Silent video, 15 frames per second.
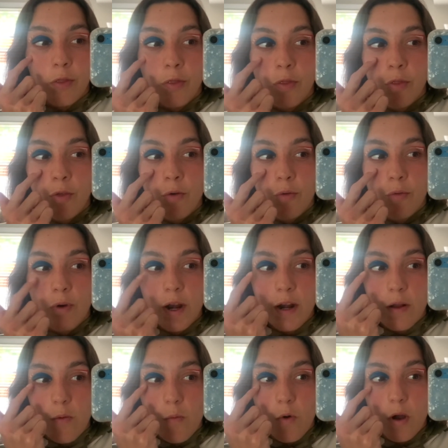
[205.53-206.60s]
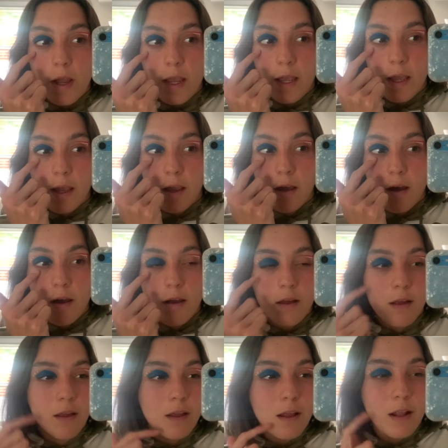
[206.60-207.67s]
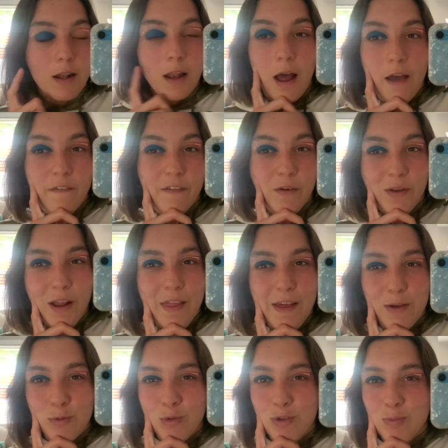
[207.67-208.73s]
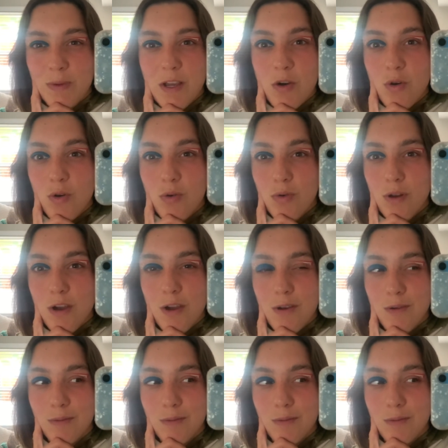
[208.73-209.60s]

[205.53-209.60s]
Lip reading: the red and white here. I feel like that would just be cool, no?